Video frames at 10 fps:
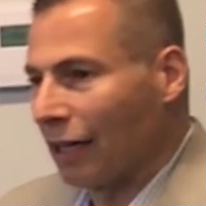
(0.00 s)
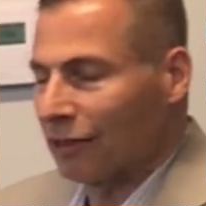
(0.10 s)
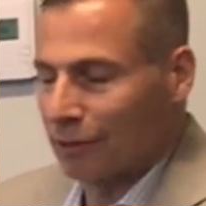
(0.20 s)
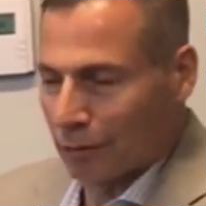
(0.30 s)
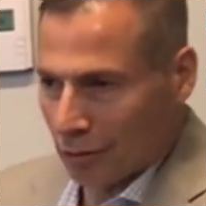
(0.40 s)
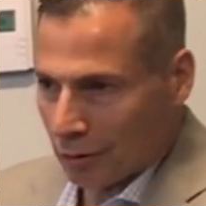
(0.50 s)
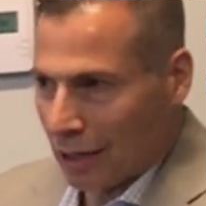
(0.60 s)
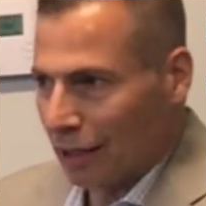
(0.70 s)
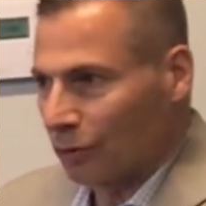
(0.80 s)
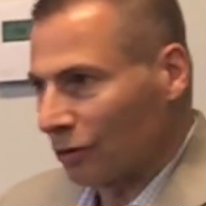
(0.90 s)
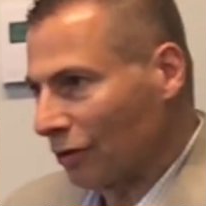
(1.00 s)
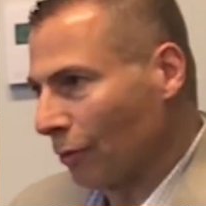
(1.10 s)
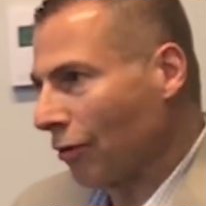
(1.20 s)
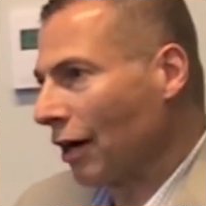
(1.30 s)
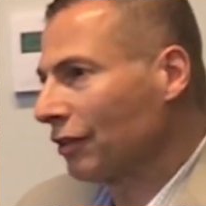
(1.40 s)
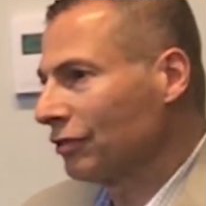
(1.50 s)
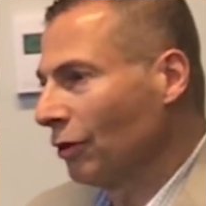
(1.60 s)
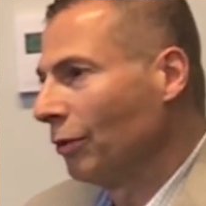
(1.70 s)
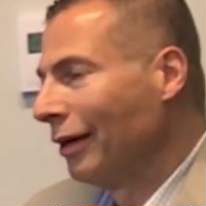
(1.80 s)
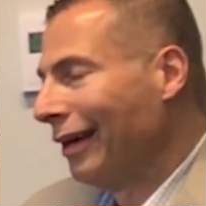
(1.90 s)
College and Monroe College, which is in the Bronx.
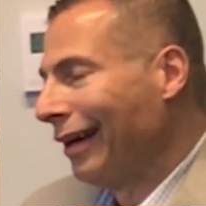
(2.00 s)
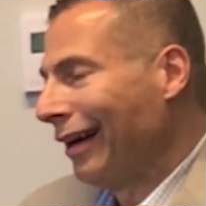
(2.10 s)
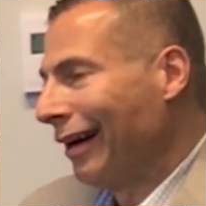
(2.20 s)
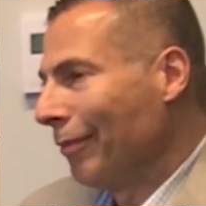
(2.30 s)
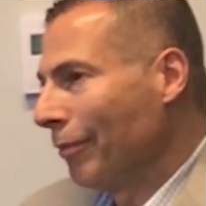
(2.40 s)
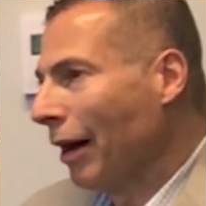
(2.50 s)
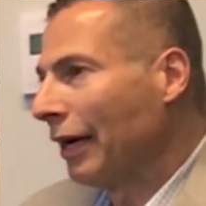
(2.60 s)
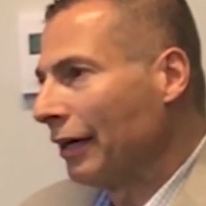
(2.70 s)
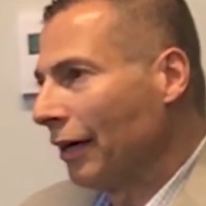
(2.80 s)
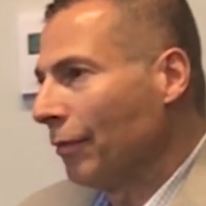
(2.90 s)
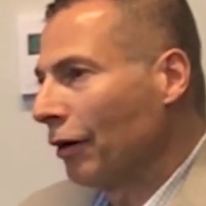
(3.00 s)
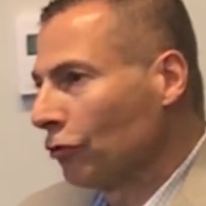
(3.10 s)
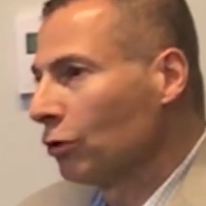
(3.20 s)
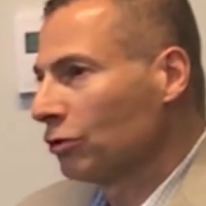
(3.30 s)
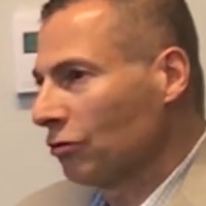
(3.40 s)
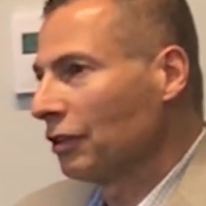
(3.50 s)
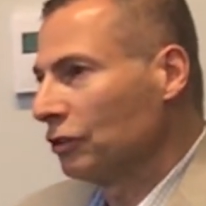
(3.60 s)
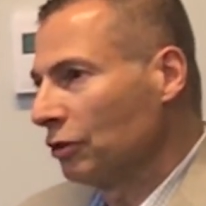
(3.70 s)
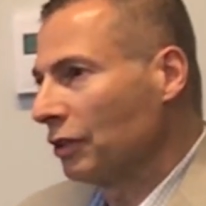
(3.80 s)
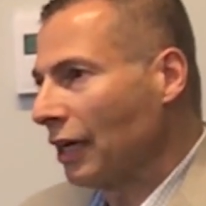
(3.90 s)
So my roots are really
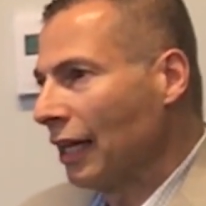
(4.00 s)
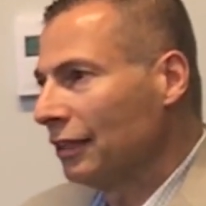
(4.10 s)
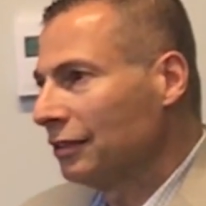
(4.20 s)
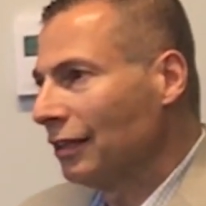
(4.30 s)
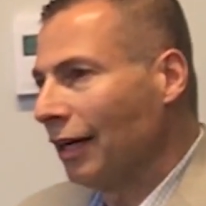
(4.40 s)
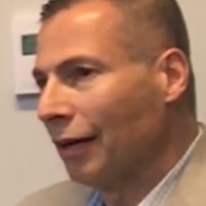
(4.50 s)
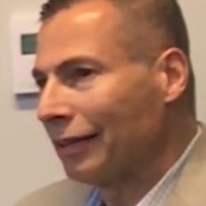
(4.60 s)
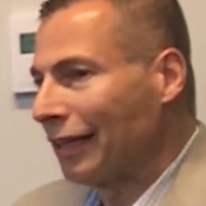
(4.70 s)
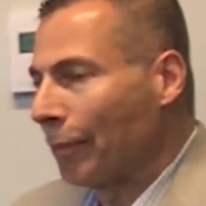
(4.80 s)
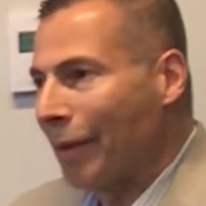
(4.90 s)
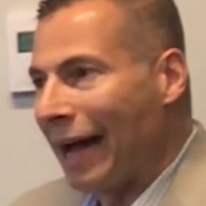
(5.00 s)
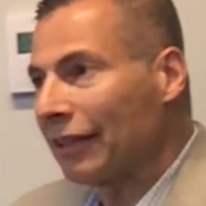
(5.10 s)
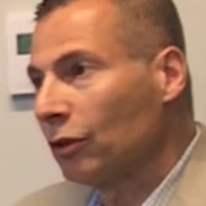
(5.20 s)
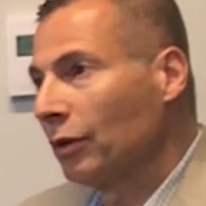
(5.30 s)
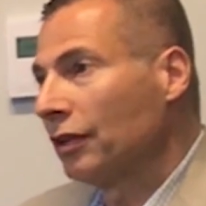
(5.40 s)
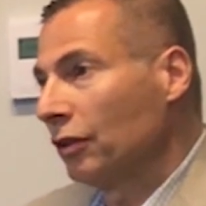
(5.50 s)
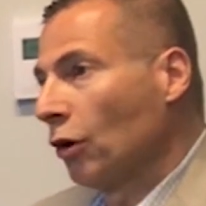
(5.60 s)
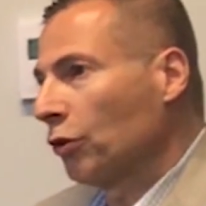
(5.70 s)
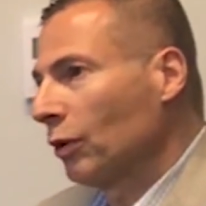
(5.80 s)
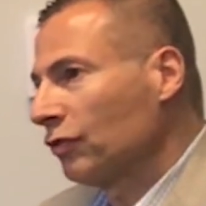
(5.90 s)
junior college. Getting back to it at the
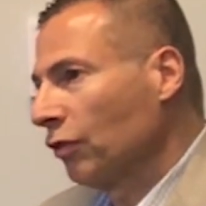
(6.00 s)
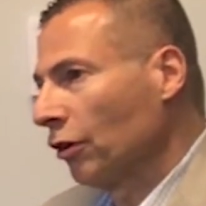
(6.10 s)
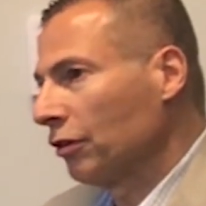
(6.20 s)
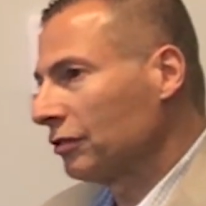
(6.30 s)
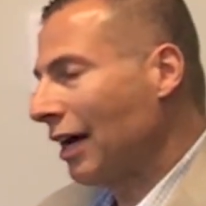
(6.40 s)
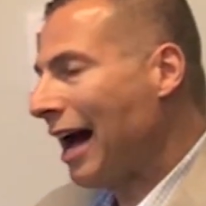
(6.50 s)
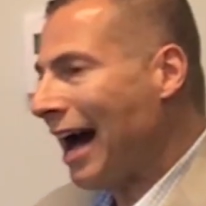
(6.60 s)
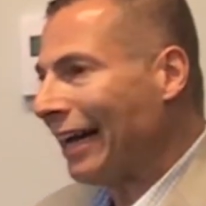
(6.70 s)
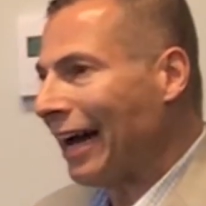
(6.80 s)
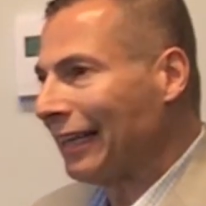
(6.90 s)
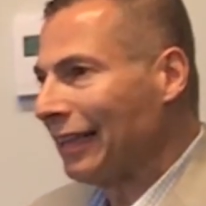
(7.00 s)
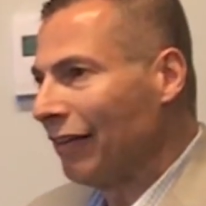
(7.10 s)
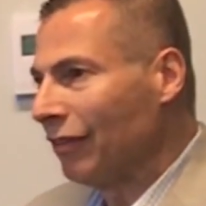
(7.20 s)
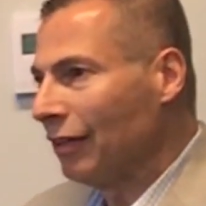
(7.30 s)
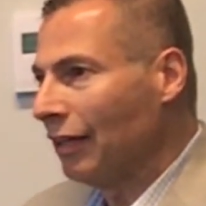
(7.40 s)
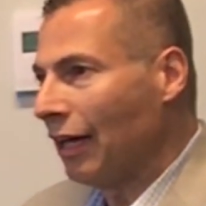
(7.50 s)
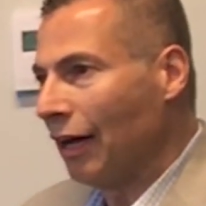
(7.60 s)
Northwest Florida, it's a high level.